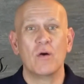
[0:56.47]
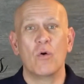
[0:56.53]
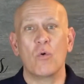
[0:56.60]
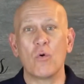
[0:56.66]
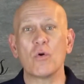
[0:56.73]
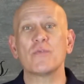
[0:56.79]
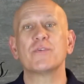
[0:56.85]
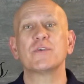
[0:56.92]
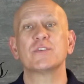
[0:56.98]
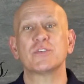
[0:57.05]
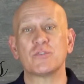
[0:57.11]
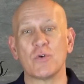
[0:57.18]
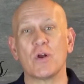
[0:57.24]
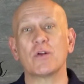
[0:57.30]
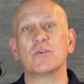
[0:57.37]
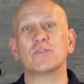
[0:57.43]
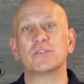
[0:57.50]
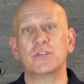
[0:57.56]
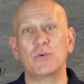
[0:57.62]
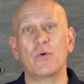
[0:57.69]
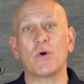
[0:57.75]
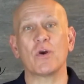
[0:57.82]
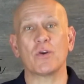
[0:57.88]
or the struggles
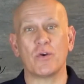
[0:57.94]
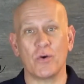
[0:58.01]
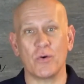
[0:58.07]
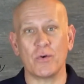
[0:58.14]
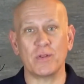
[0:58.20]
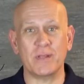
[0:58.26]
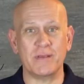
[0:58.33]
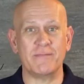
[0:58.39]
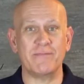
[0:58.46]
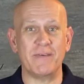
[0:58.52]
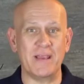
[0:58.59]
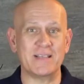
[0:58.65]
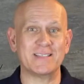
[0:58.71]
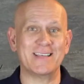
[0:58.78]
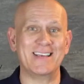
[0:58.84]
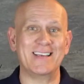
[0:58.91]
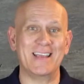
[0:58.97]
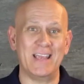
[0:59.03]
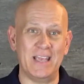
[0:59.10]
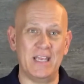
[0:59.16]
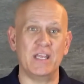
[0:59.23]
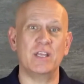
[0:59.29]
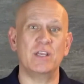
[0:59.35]
you are currently facing
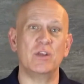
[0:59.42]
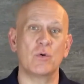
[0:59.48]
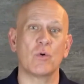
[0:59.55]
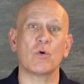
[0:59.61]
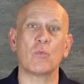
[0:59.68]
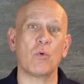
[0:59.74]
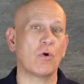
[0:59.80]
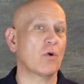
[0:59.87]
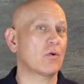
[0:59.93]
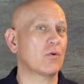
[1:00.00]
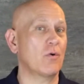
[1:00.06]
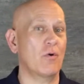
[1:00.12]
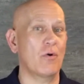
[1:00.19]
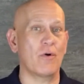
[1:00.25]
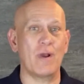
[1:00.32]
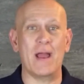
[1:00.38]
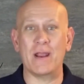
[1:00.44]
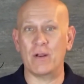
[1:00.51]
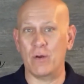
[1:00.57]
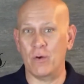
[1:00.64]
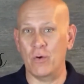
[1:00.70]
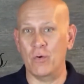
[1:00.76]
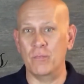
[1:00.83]
in your work or at
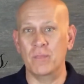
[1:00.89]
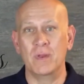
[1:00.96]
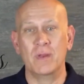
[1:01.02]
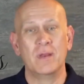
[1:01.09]
home.